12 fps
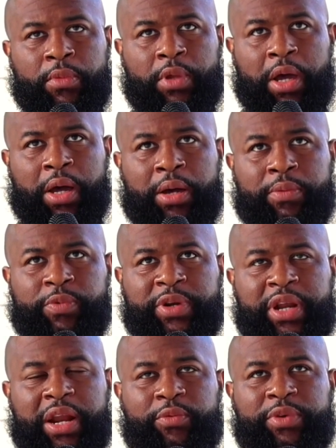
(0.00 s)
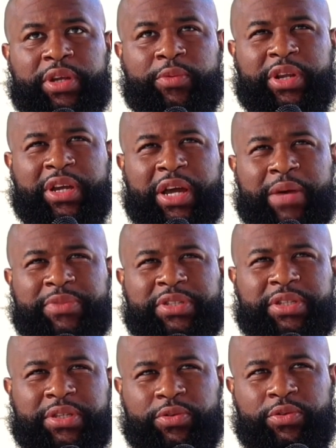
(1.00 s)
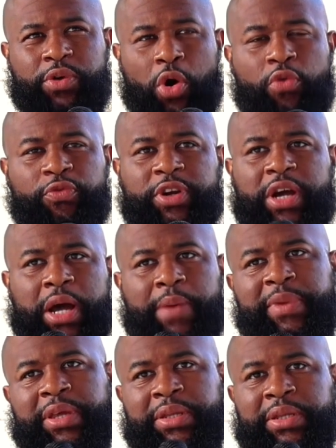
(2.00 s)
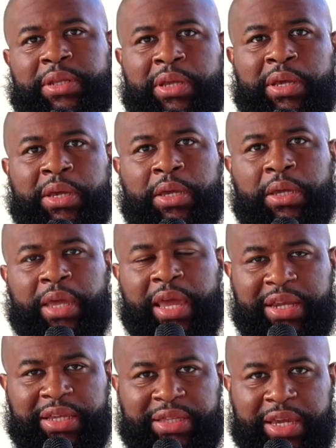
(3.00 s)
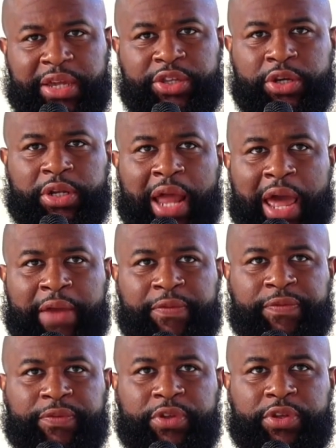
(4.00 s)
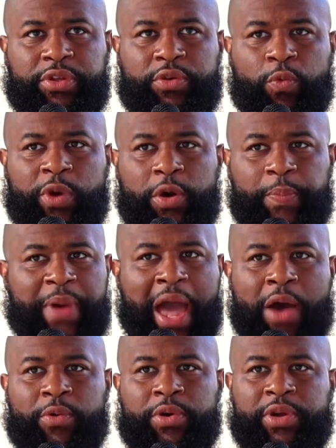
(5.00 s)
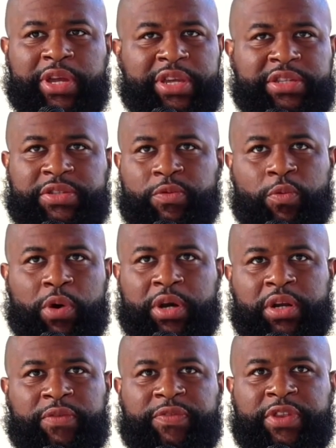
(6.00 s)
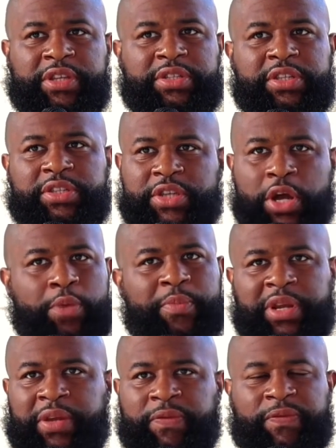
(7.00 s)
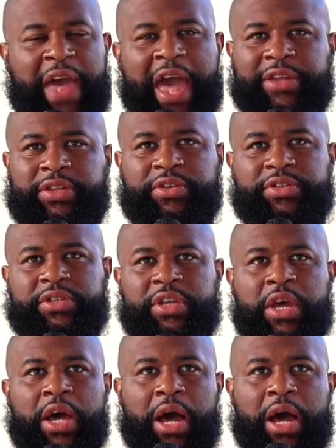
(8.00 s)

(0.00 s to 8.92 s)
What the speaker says: When it comes to overcoming anything in your life, willpower is one of the determining factors.